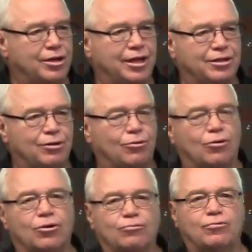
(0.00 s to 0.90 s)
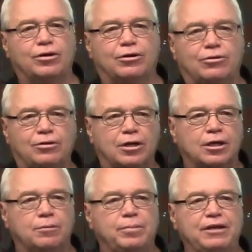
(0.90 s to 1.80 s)
and the Lord will
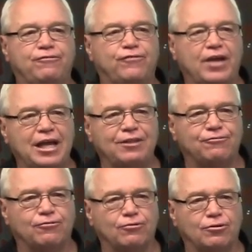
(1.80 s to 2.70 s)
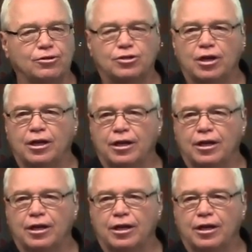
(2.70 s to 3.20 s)
be faithful